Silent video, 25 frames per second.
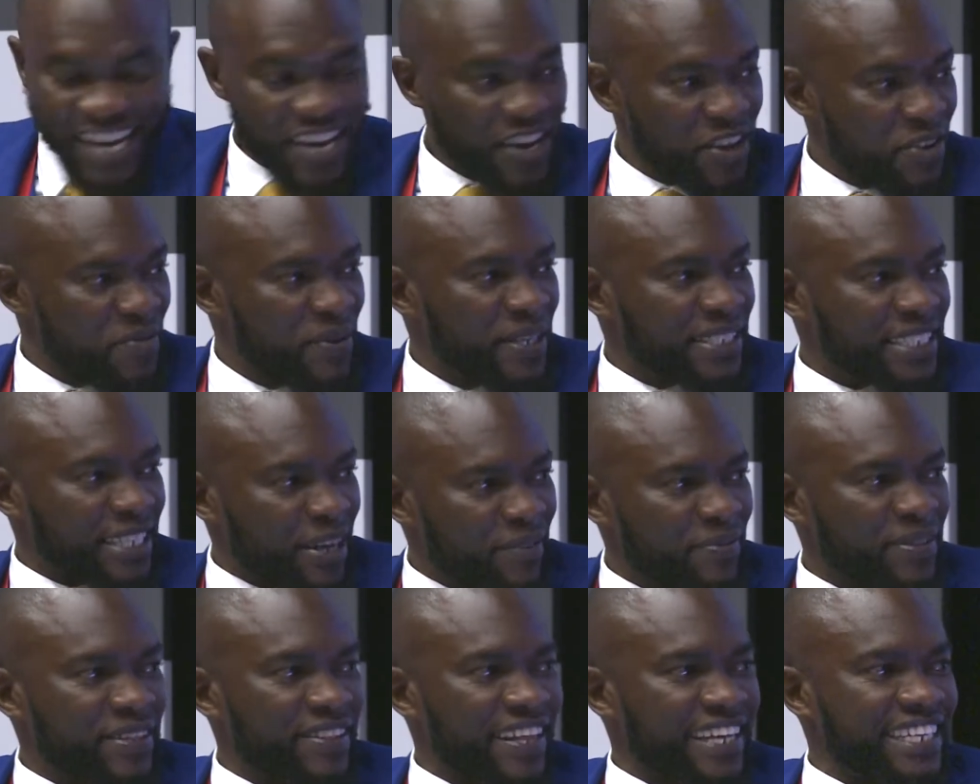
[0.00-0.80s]
It will be
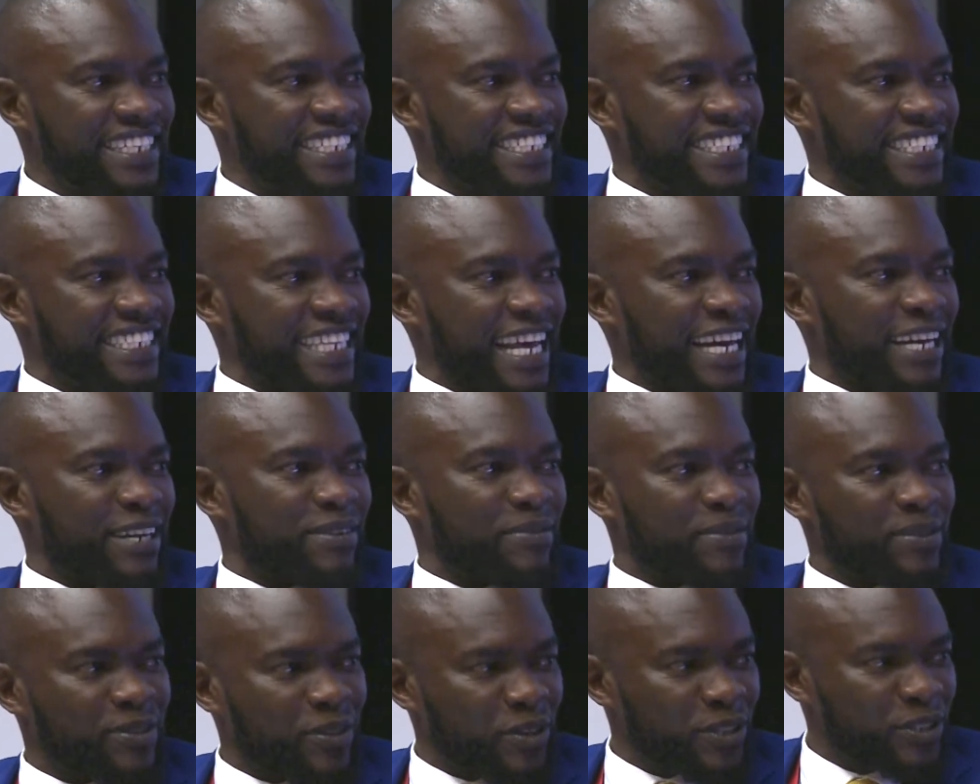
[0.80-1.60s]
something that is
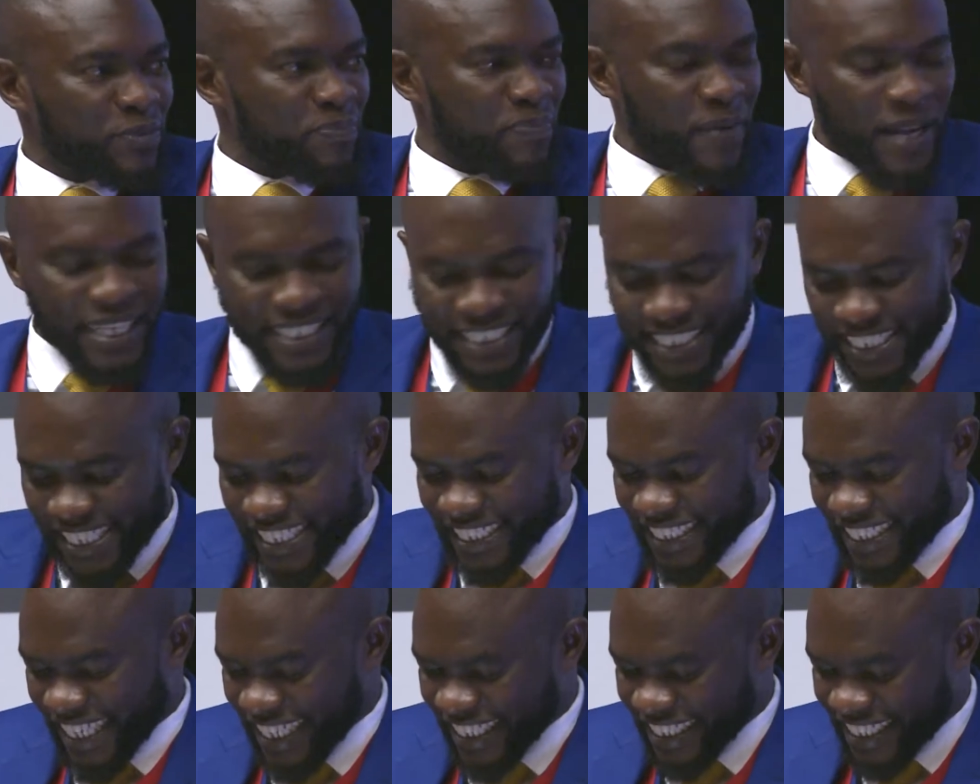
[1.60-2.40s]
recyclable, those
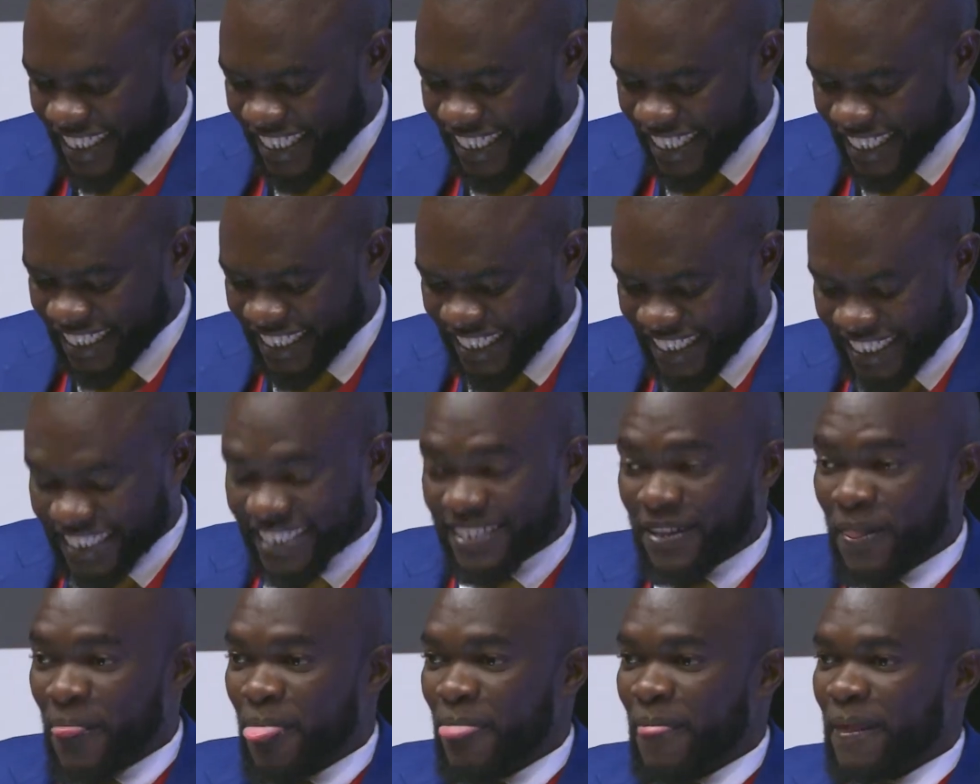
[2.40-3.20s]
plastics and
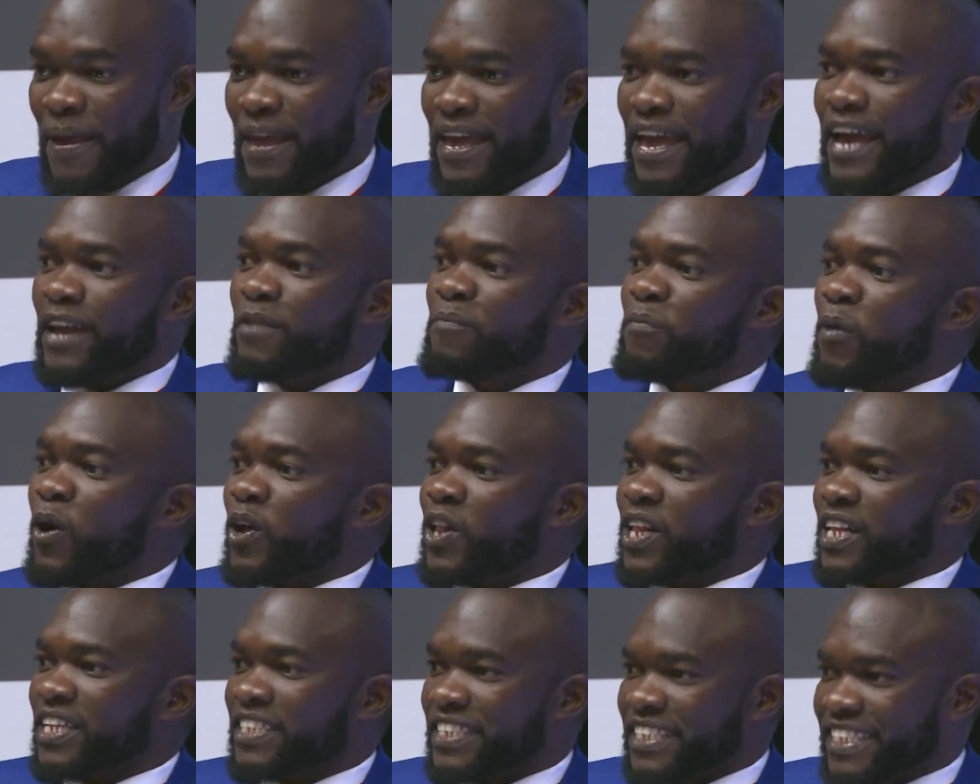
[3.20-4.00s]
tins and
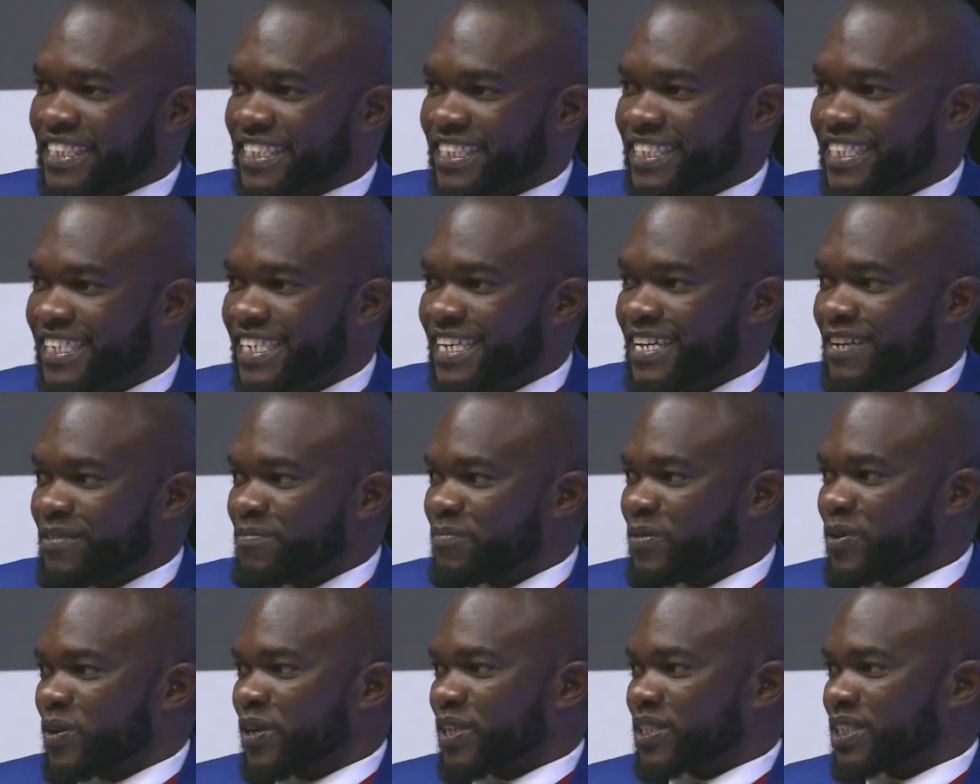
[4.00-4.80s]
bottles,
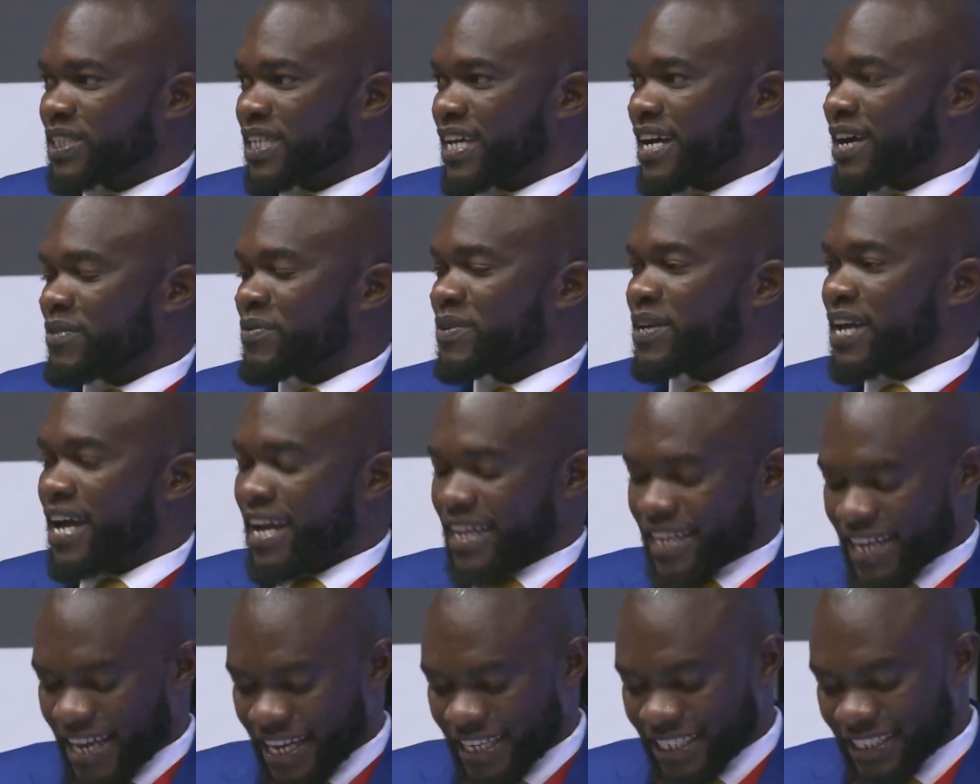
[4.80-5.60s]
because we are,
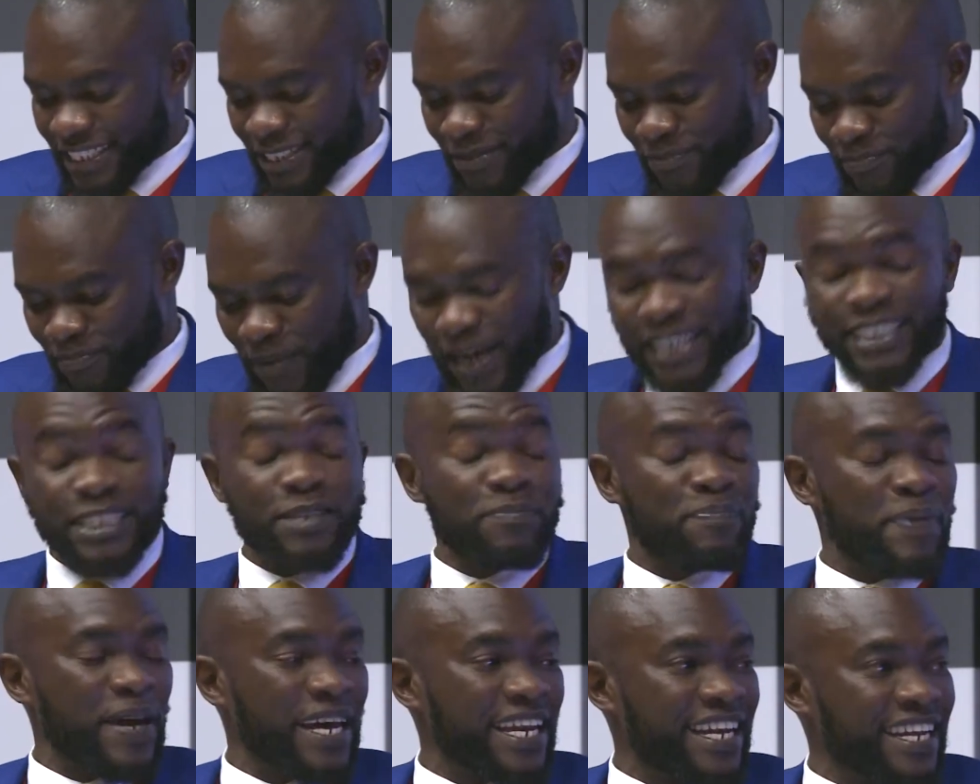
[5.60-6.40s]
again, much
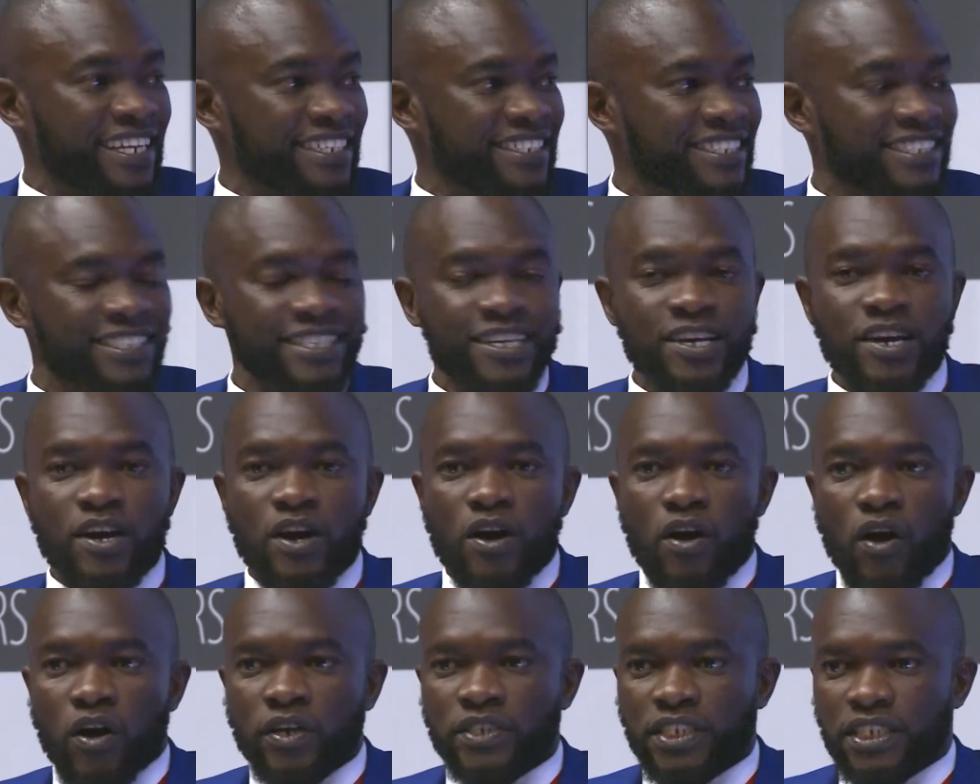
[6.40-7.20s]
dependent
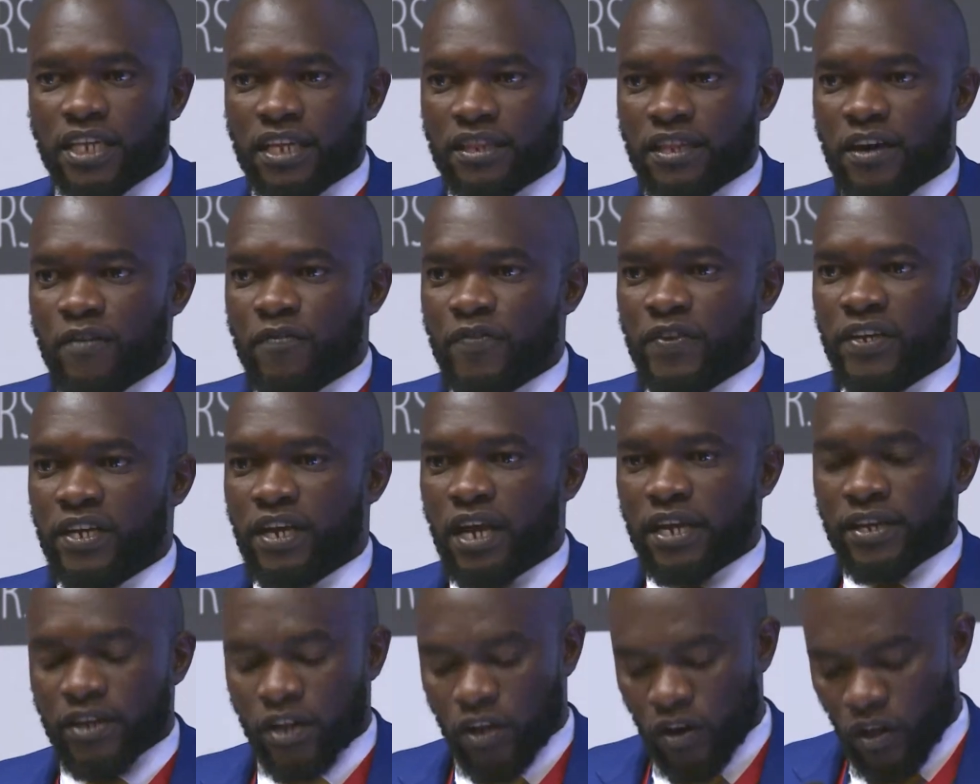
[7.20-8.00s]
on South
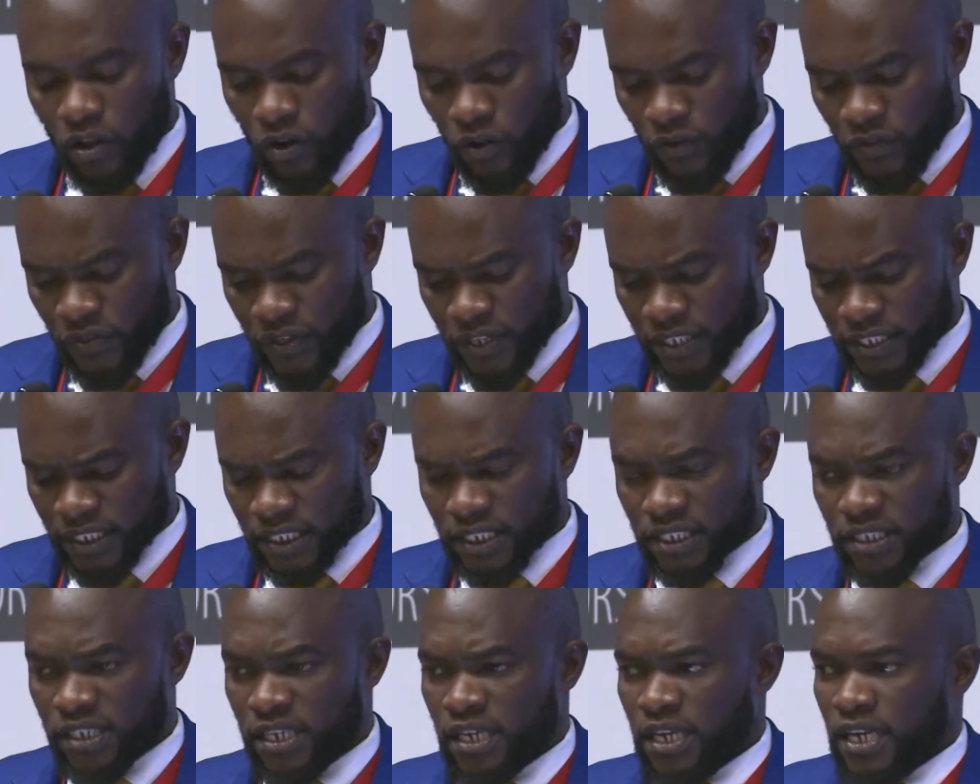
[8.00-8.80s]
Africa in a lot of
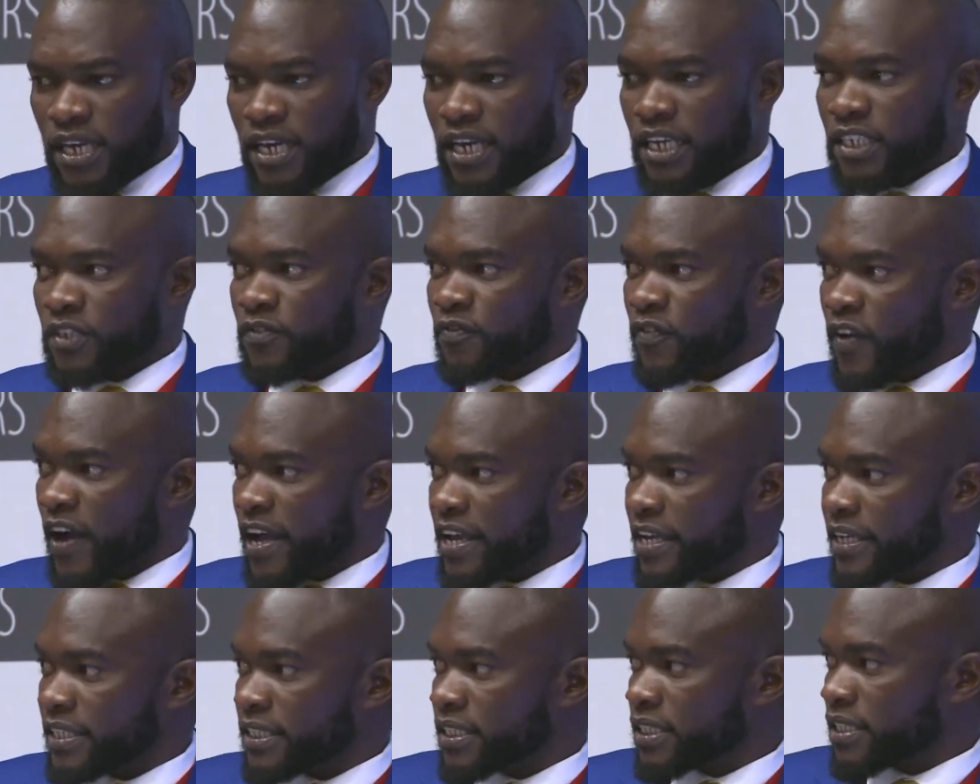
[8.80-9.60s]
things as far
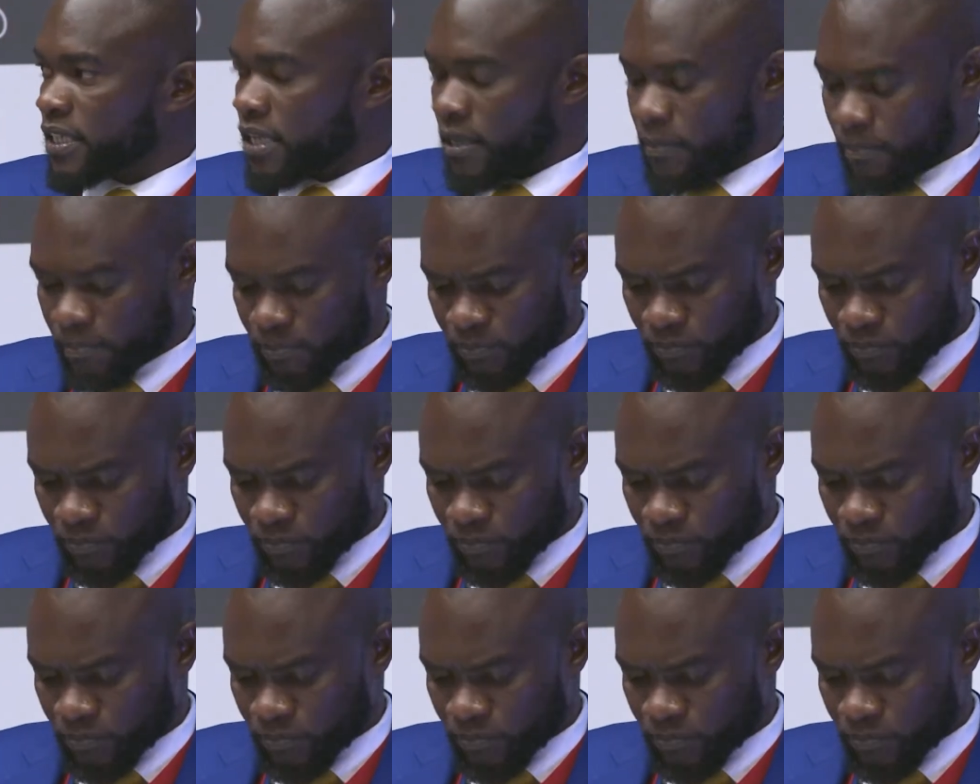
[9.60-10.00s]
as our